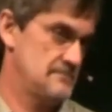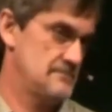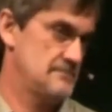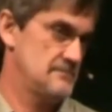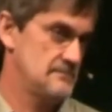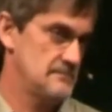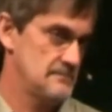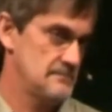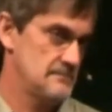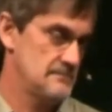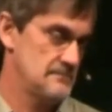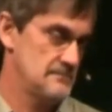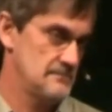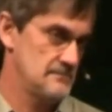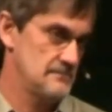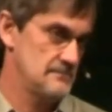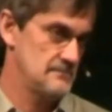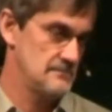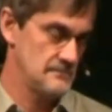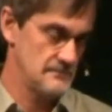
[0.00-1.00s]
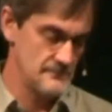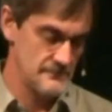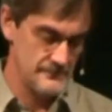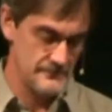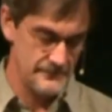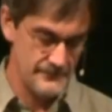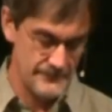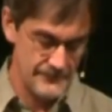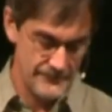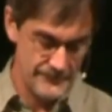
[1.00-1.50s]

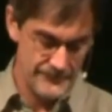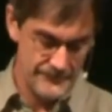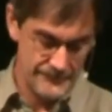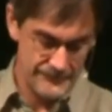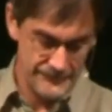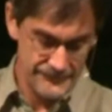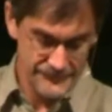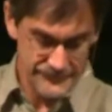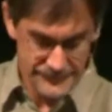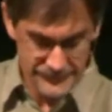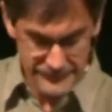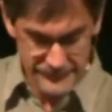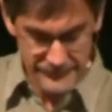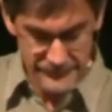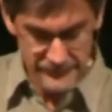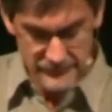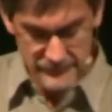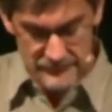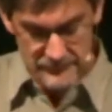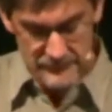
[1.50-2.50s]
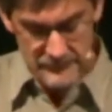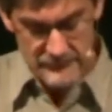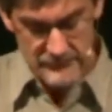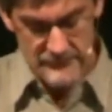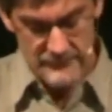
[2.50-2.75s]
(silence)